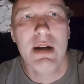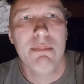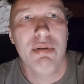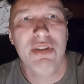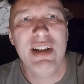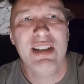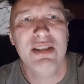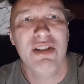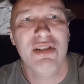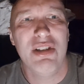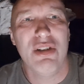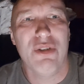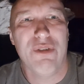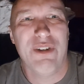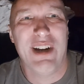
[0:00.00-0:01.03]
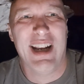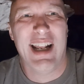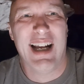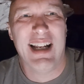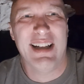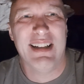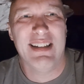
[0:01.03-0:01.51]
But this on the other
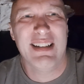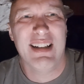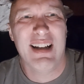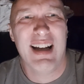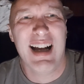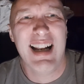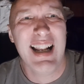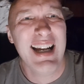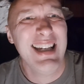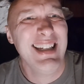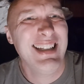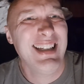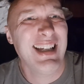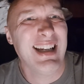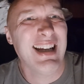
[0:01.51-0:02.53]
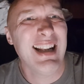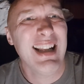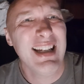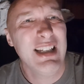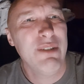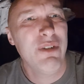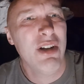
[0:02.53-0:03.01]
hand, I like it. I
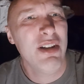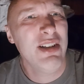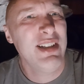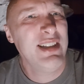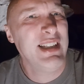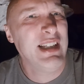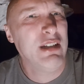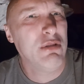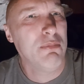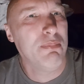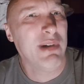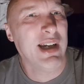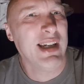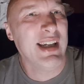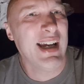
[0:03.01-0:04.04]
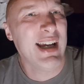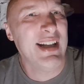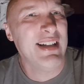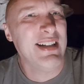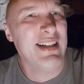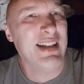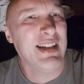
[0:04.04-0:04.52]
like it for the sequel Bay
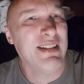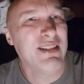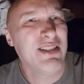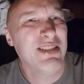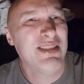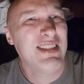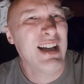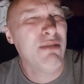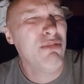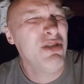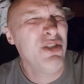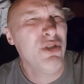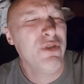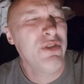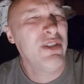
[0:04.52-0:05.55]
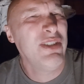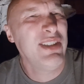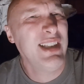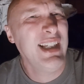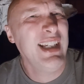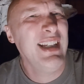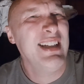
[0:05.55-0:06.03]
ended because I would have loved to have
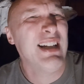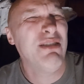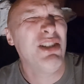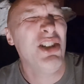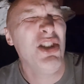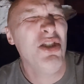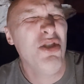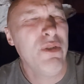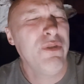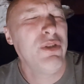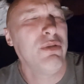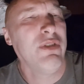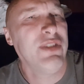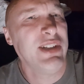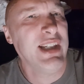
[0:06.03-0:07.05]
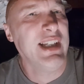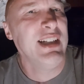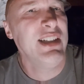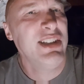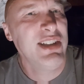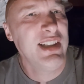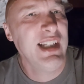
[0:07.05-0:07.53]
seen. I would have loved to have seen
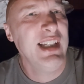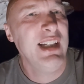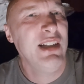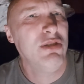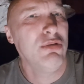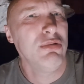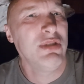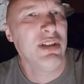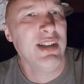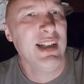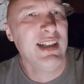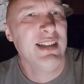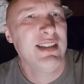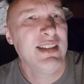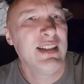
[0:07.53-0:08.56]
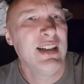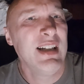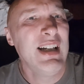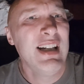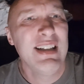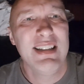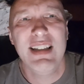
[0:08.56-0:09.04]
a sequel to this.
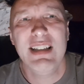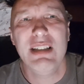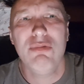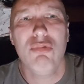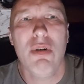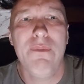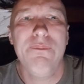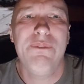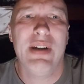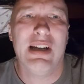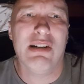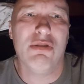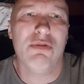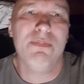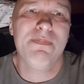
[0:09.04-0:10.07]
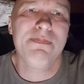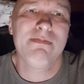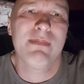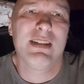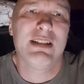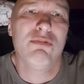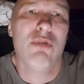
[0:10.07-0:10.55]
So this is one film.
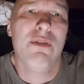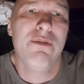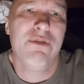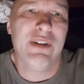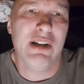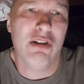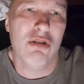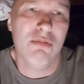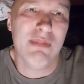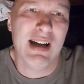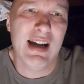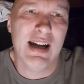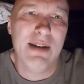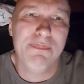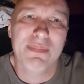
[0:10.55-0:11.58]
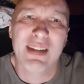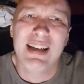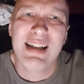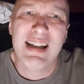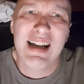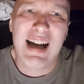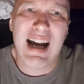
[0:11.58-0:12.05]
There's one film. Uh,
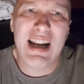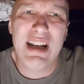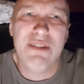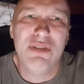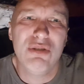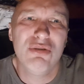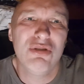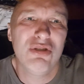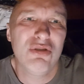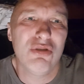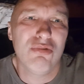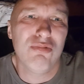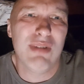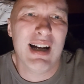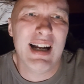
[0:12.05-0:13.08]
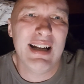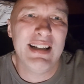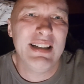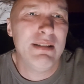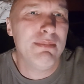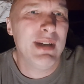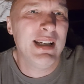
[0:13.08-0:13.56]
I never understood why they
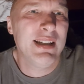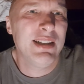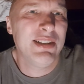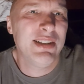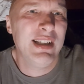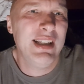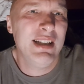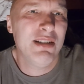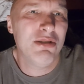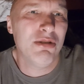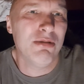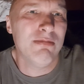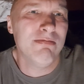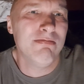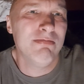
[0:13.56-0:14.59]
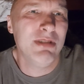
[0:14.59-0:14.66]
didn't make a sequel.